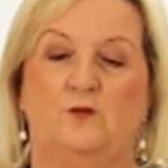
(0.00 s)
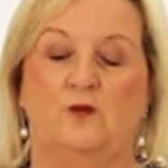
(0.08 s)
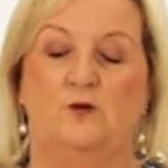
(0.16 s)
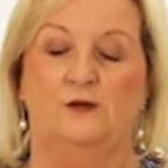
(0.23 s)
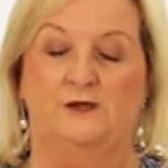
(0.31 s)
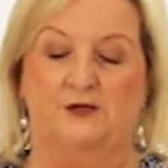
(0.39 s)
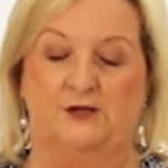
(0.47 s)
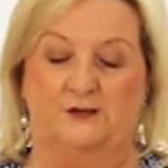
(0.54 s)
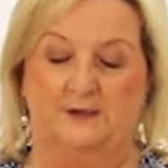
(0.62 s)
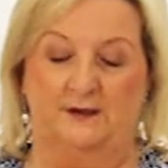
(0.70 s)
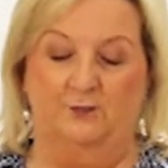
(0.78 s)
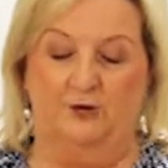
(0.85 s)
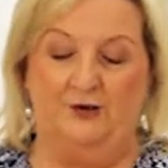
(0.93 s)
we're going to
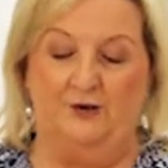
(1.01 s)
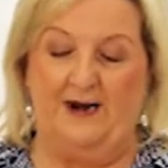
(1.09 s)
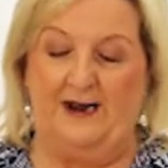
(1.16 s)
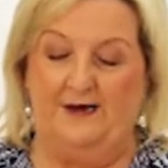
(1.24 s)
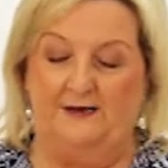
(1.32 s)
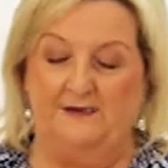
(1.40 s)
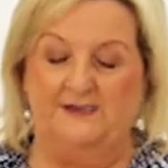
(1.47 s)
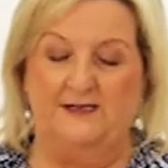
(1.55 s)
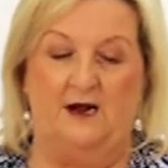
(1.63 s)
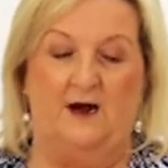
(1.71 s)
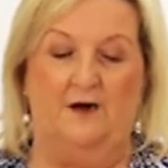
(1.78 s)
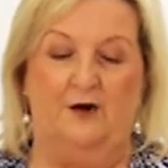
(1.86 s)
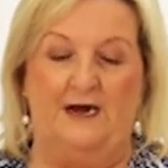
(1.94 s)
just put our hands
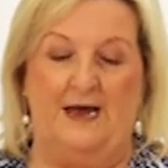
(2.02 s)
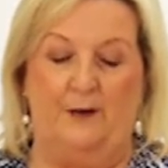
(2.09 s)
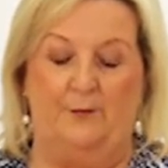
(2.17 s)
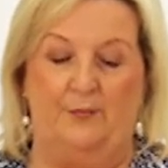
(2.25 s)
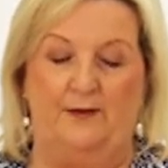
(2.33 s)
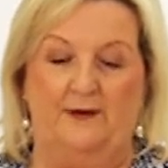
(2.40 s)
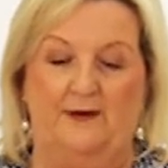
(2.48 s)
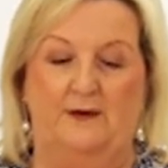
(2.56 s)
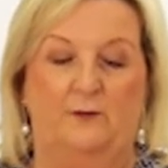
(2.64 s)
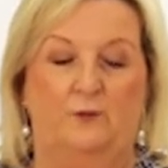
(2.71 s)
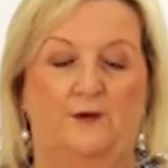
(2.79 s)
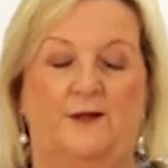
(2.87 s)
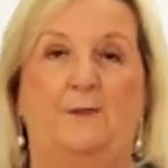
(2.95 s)
on our lap
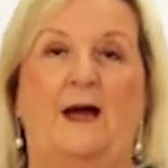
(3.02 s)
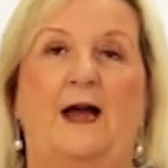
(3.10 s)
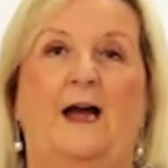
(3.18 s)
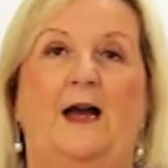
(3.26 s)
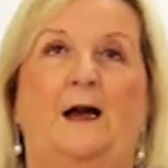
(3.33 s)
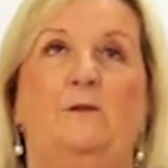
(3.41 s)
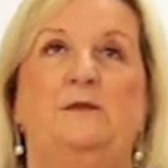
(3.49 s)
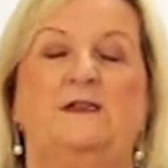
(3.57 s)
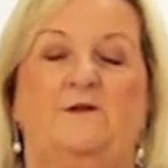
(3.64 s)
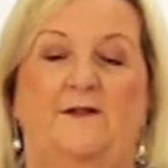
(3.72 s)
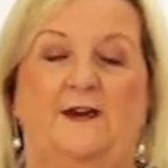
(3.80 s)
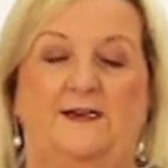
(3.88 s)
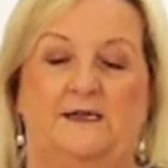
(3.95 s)
with the palms
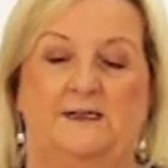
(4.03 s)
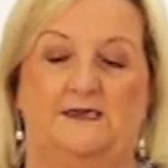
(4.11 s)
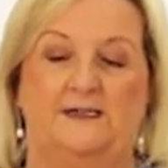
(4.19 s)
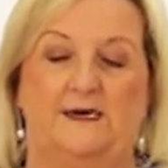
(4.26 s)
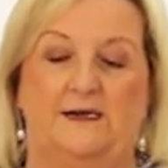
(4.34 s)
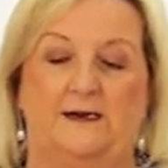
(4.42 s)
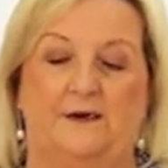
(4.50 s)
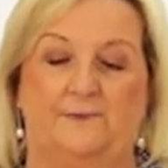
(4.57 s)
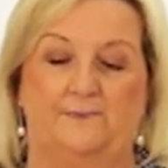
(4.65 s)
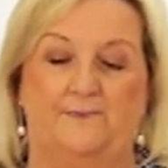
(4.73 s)
facing the ceiling.